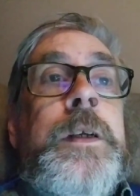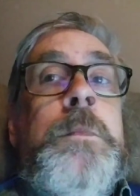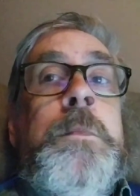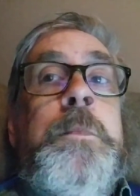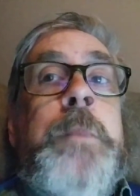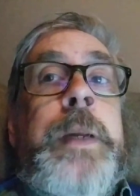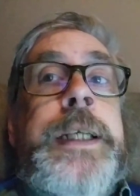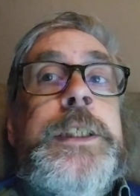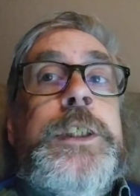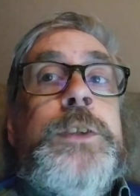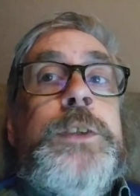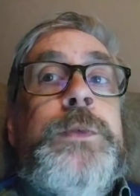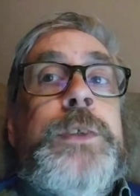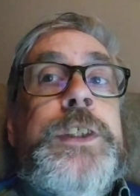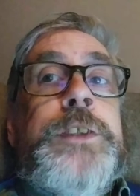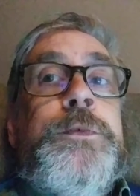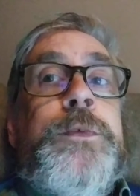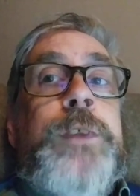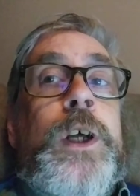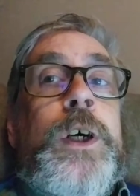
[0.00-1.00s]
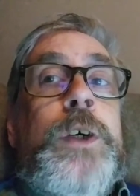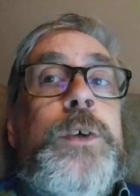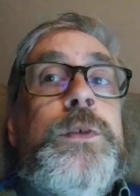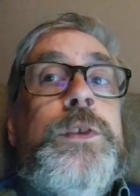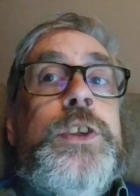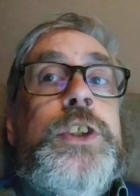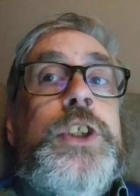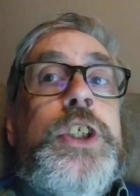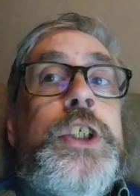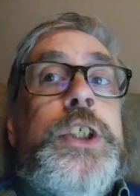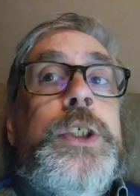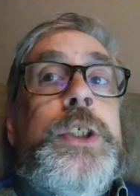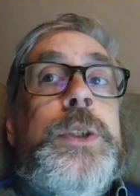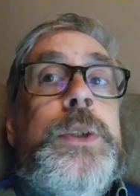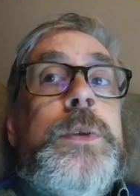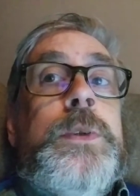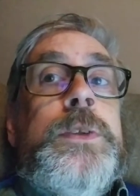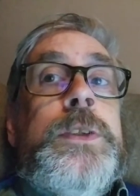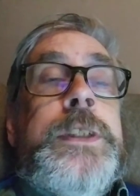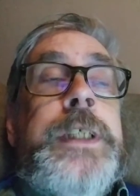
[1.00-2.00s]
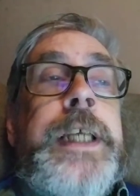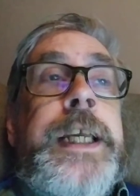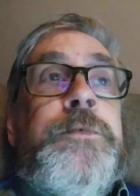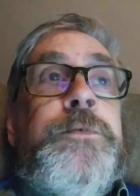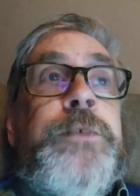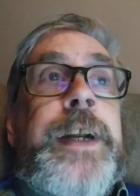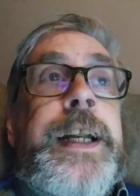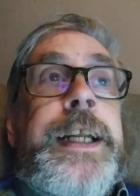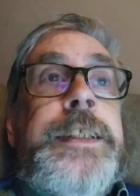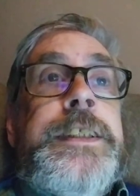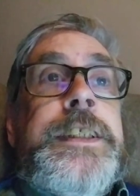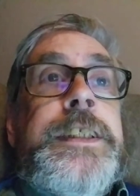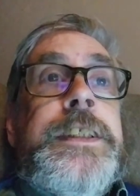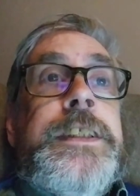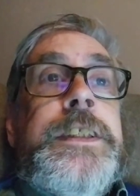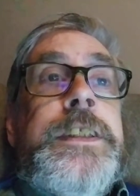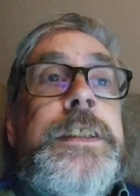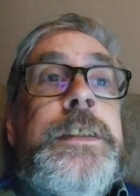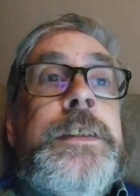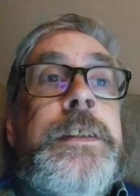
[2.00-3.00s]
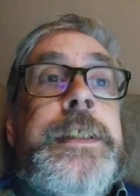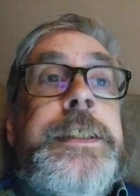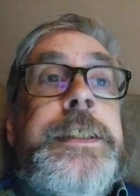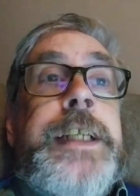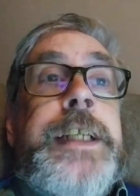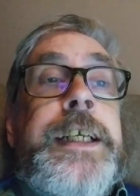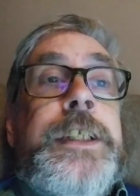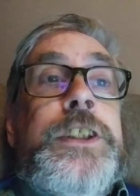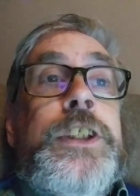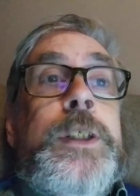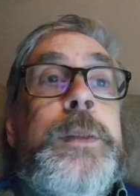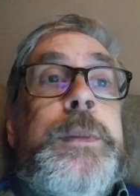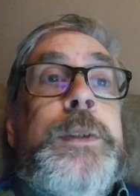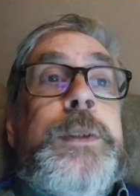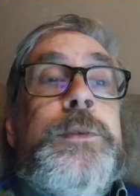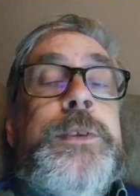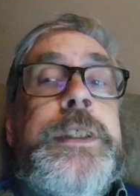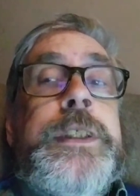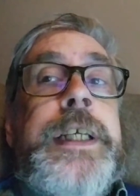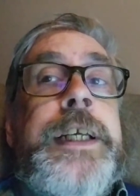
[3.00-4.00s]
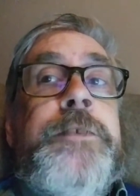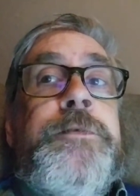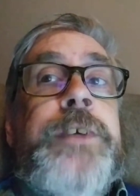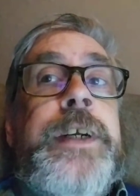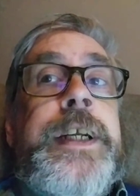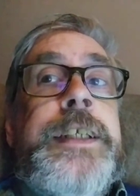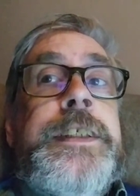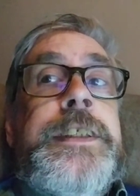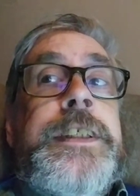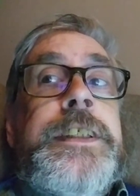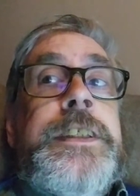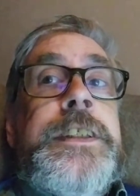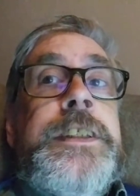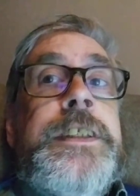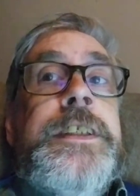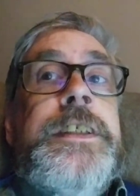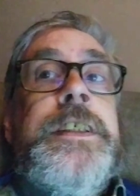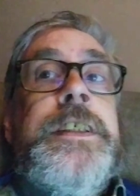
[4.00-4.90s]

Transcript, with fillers: Mitch was flown to St. Francis. At least I assume it was St. Francis.